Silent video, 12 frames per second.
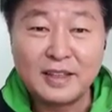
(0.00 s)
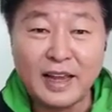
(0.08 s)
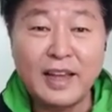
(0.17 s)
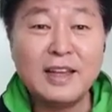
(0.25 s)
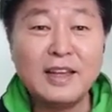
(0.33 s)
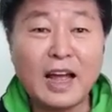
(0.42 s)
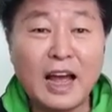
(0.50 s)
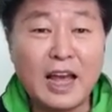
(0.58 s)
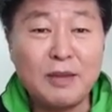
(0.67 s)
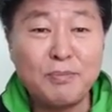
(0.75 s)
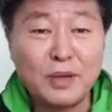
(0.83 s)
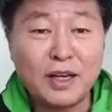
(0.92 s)
and I
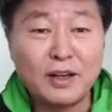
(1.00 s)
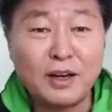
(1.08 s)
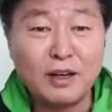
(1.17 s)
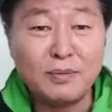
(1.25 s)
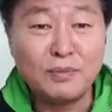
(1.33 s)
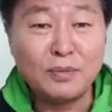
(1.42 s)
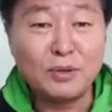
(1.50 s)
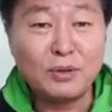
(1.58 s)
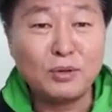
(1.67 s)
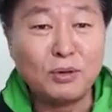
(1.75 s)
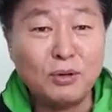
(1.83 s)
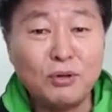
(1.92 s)
become
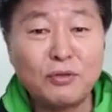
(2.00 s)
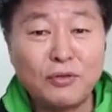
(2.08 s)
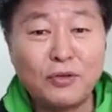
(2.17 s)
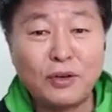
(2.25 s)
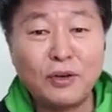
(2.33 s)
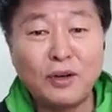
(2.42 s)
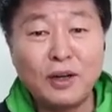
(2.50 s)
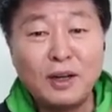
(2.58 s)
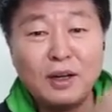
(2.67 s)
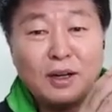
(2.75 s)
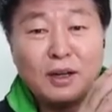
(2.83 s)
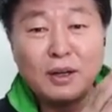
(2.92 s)
to look for
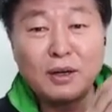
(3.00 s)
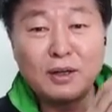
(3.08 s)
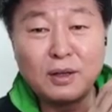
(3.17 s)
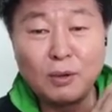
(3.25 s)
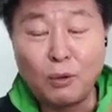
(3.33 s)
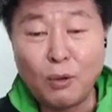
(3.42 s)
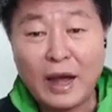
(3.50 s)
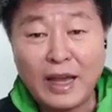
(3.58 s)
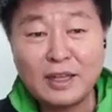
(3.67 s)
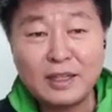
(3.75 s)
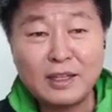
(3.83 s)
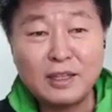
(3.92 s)
the
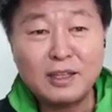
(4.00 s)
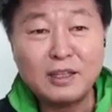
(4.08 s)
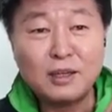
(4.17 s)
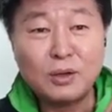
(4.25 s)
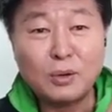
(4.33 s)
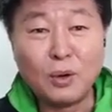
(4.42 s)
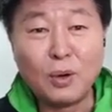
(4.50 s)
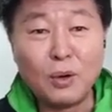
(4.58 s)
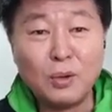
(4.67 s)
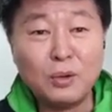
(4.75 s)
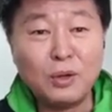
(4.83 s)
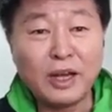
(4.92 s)
right
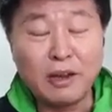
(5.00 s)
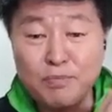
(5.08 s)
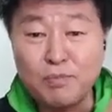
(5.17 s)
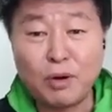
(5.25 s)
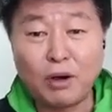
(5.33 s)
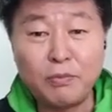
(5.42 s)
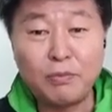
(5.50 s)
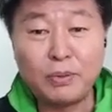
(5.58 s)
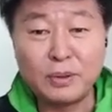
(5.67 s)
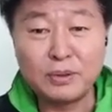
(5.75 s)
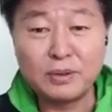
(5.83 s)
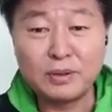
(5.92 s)
goal and
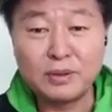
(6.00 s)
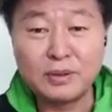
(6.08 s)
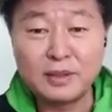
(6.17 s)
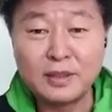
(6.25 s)
purpose.